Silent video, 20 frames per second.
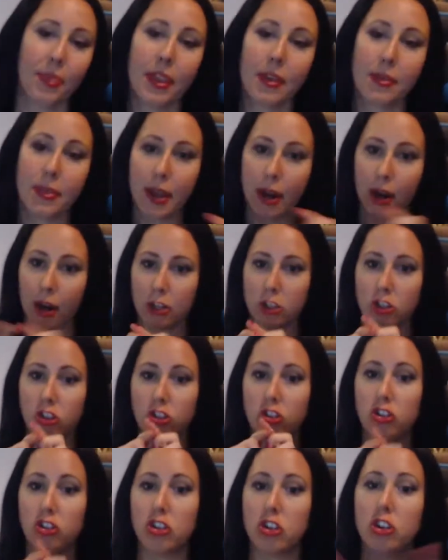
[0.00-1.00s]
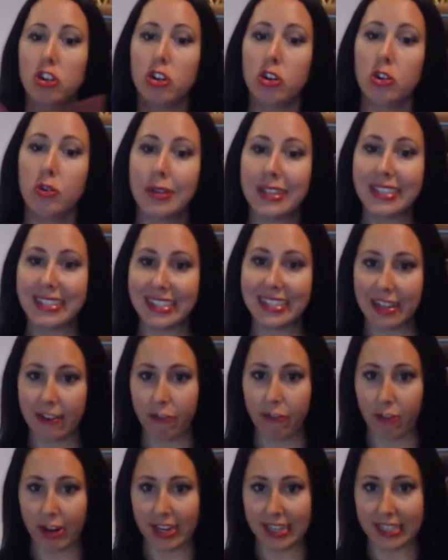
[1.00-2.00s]
There are two
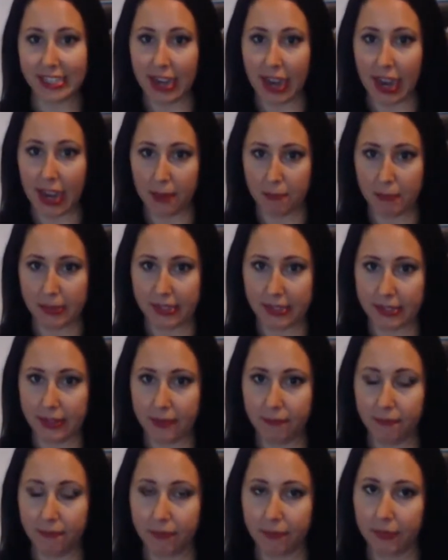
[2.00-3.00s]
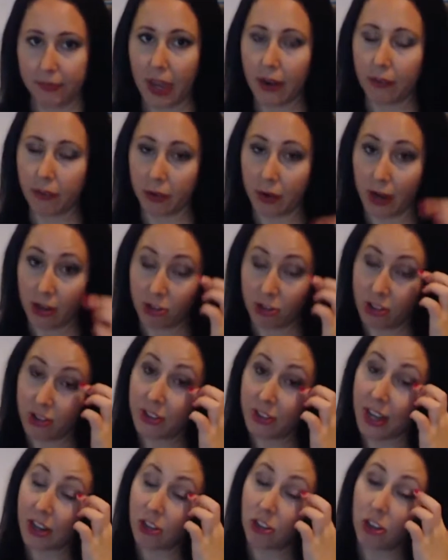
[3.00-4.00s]
different types of regression.
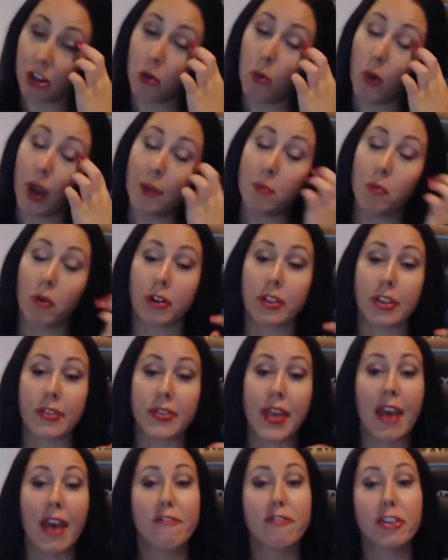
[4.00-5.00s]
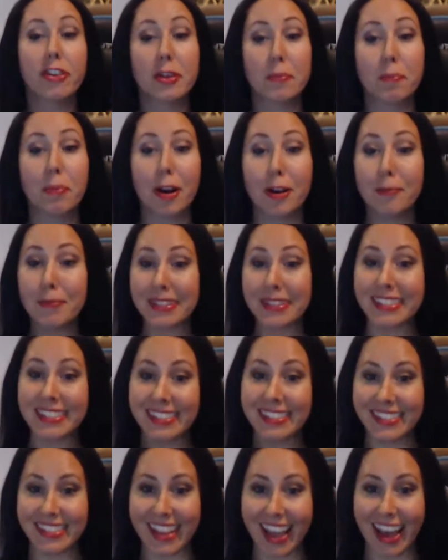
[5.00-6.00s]
There's actually way more than that. For the
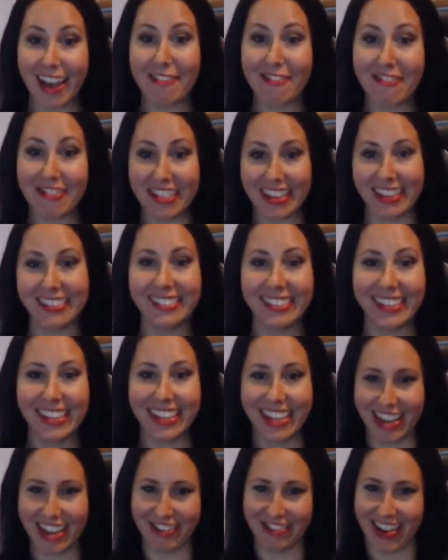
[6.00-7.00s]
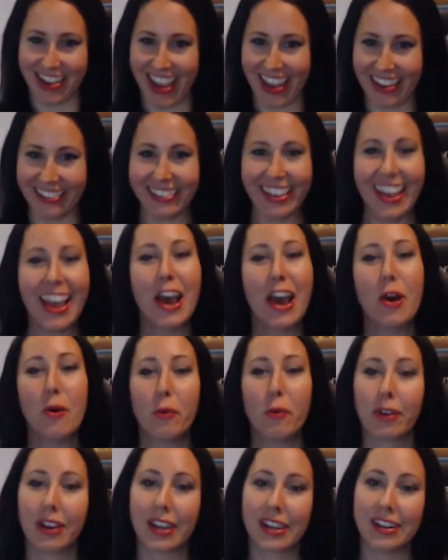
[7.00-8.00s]
purposes of this unit,
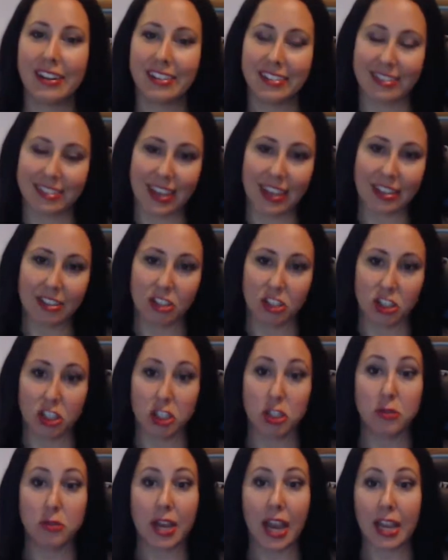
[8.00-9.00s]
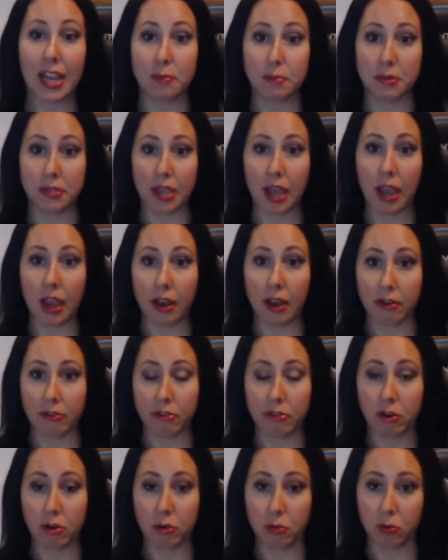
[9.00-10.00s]
we're going to discuss two types of
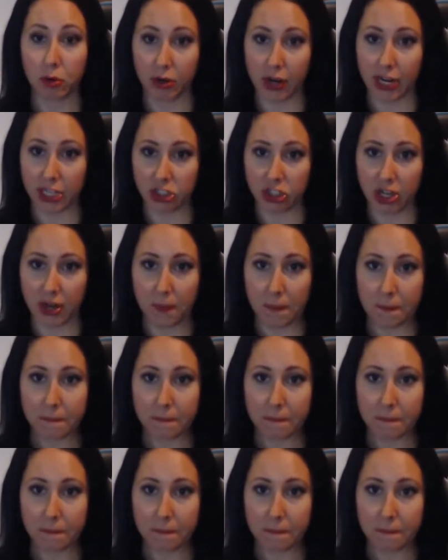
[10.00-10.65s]
regression.